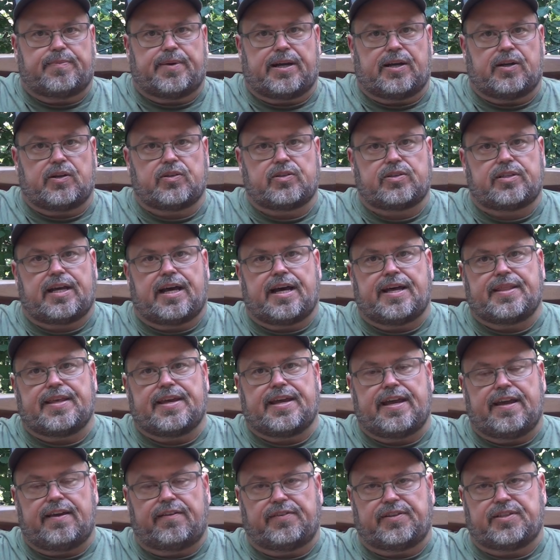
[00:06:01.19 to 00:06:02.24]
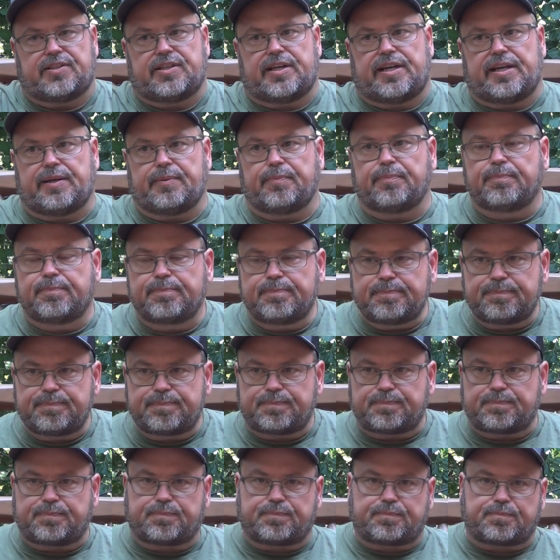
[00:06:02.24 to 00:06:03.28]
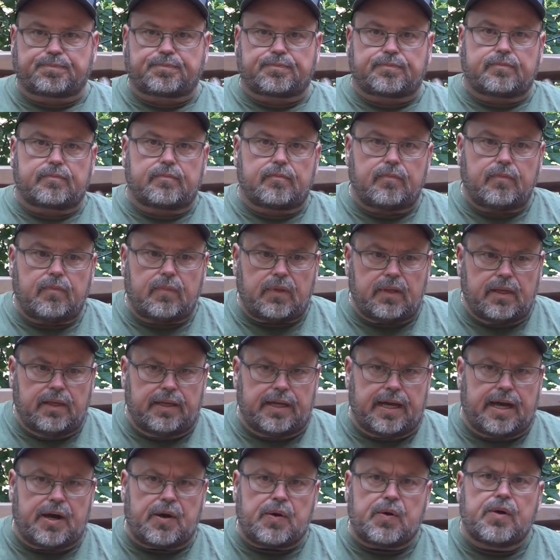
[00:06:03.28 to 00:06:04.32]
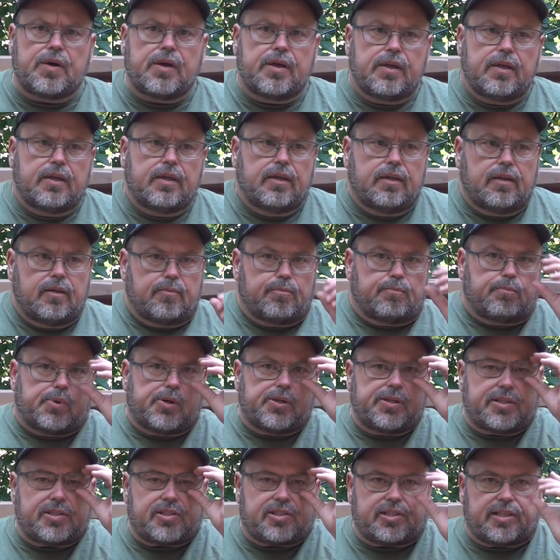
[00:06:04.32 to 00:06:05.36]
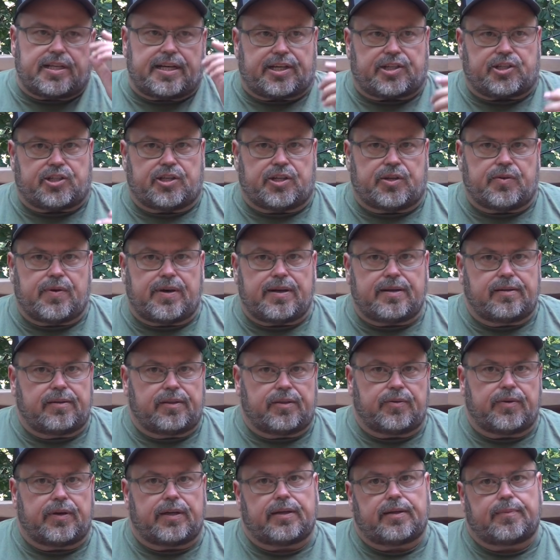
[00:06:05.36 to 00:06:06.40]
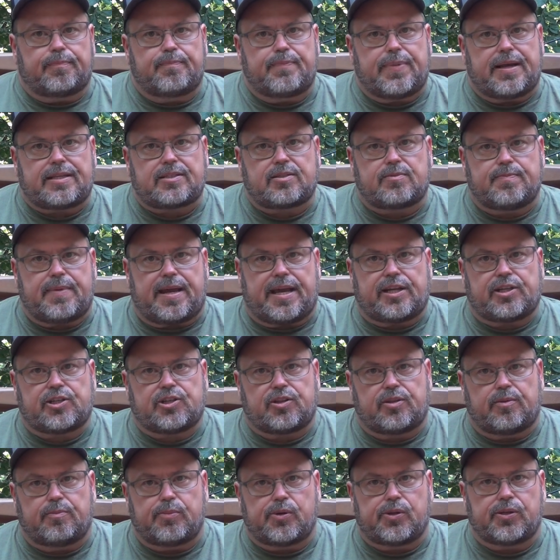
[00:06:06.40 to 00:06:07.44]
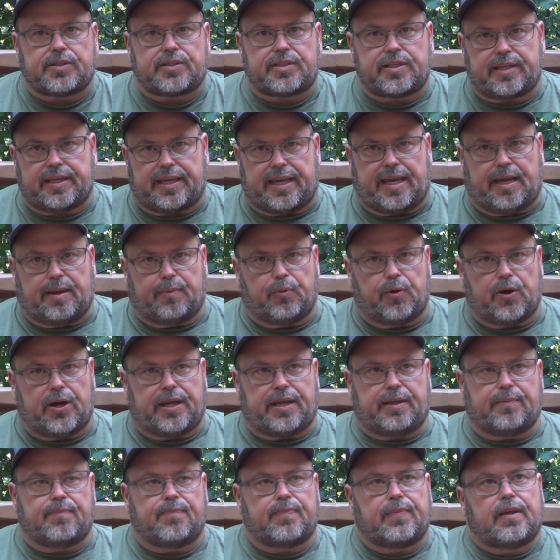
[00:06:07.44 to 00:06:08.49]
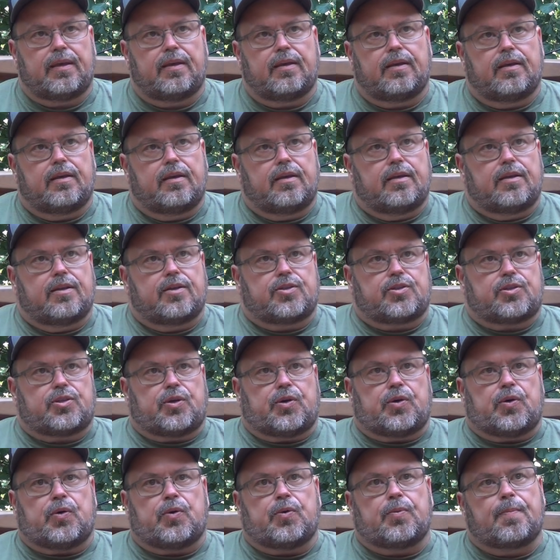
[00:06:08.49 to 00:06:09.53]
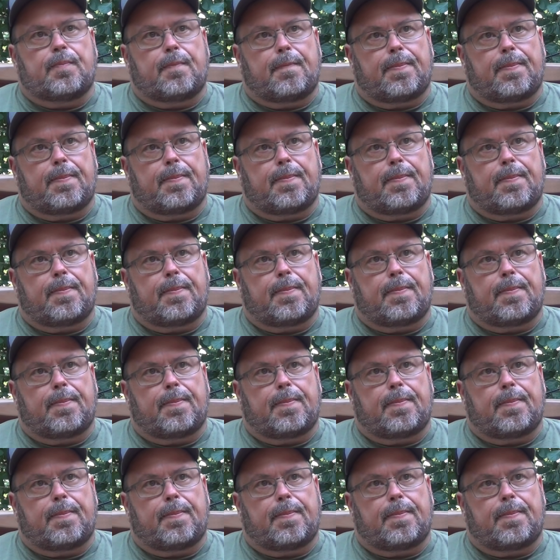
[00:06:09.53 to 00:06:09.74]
pounds on the heavy side. Now, bullet selection, you want to best match the bullet to the game, right? So,